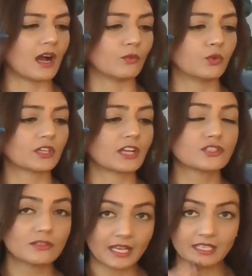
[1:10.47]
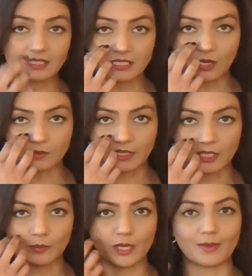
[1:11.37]
what I do like is it tells me a
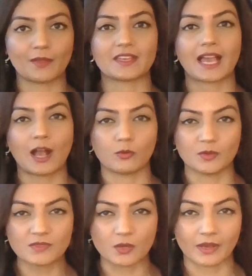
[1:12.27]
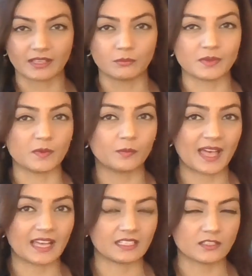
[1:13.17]
little bit about the album, so I can be
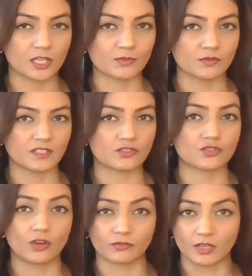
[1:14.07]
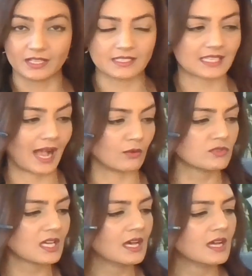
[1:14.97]
prepared in terms of its genre and
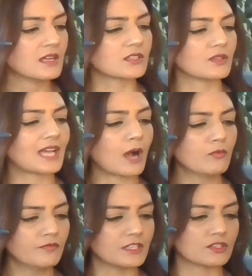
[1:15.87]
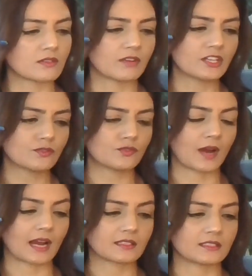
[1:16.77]
sound. So the album features a range of
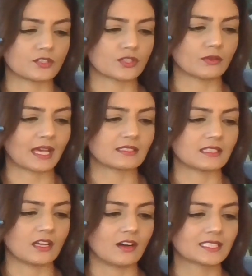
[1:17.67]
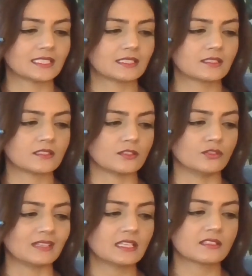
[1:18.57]
tracks that showcase the artist's
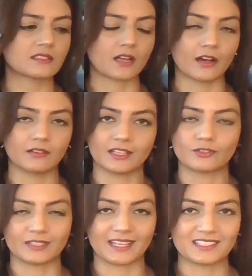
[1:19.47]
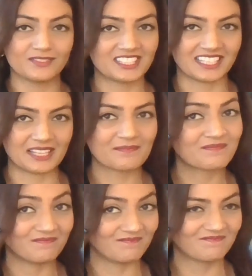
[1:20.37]
unique style and creativity.
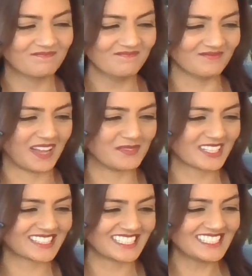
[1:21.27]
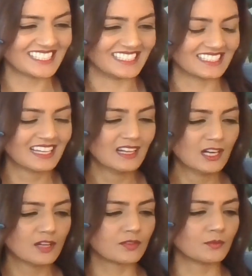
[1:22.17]
I'm excited.
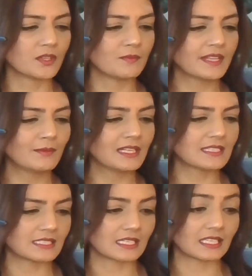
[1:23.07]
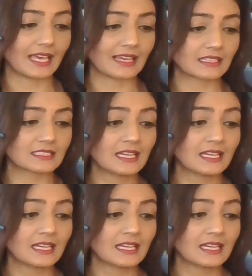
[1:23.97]
From the minimalistic yet